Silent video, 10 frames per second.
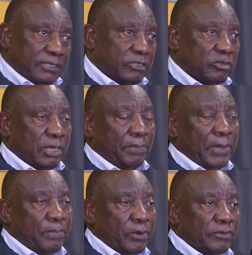It
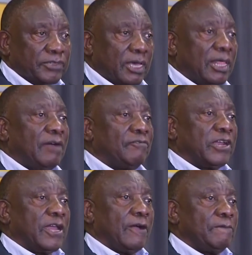presents to the people
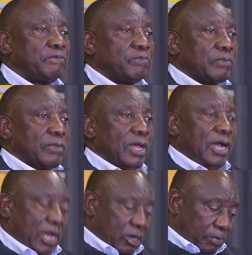of South Africa